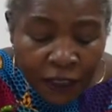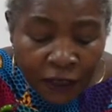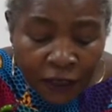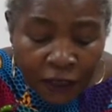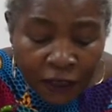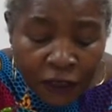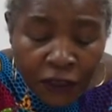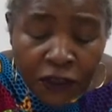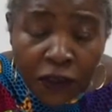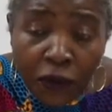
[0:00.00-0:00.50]

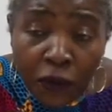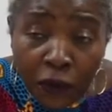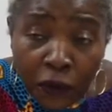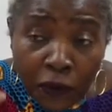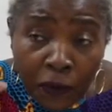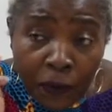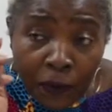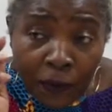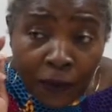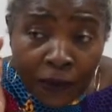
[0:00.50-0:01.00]
So
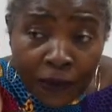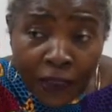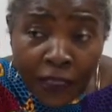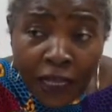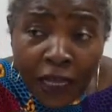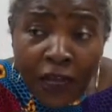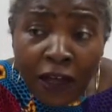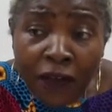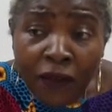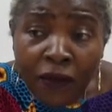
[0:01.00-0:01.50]

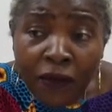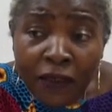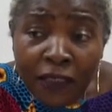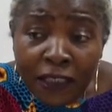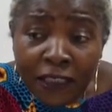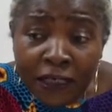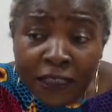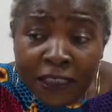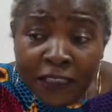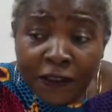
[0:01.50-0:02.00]
now
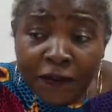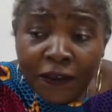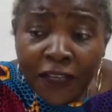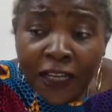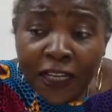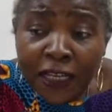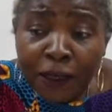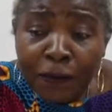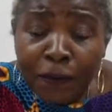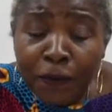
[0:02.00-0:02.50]
this is
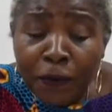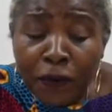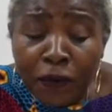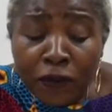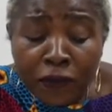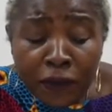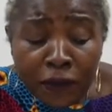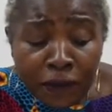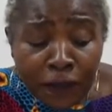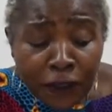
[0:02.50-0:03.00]
very
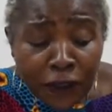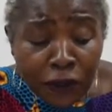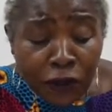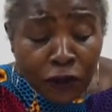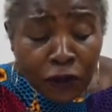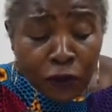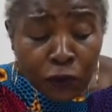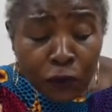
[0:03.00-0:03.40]
important because